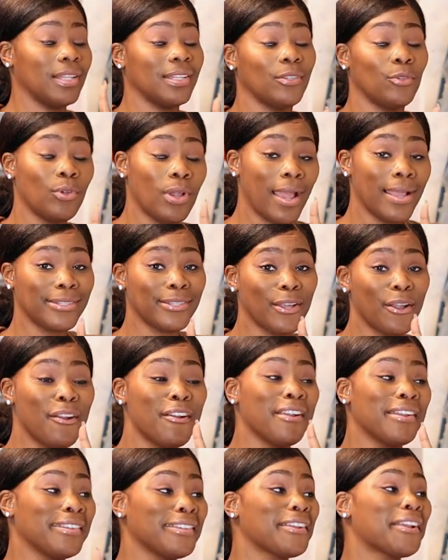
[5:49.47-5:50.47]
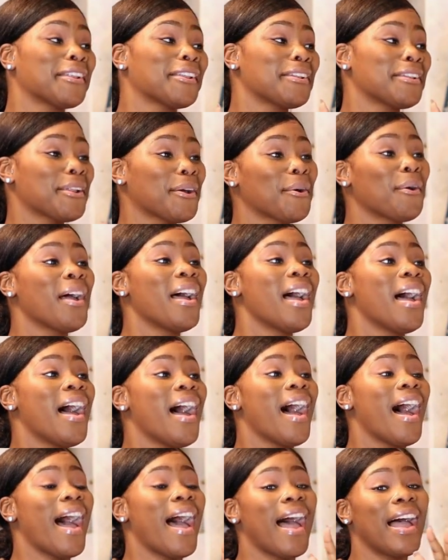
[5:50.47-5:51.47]
You guys are you gonna know.
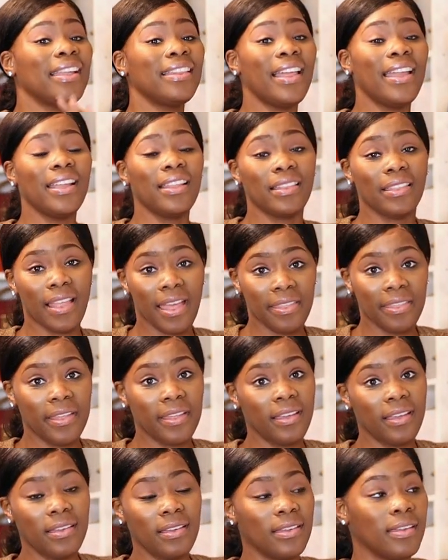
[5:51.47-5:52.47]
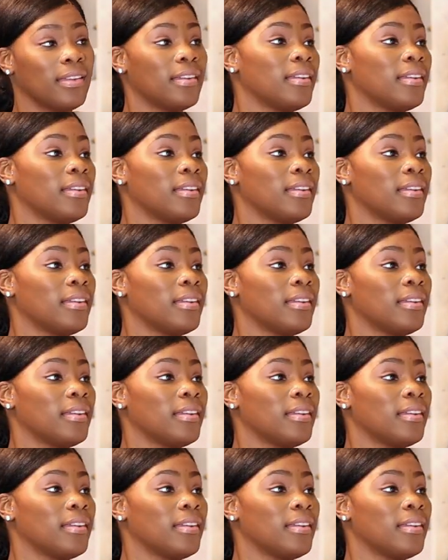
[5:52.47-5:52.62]
I like leather.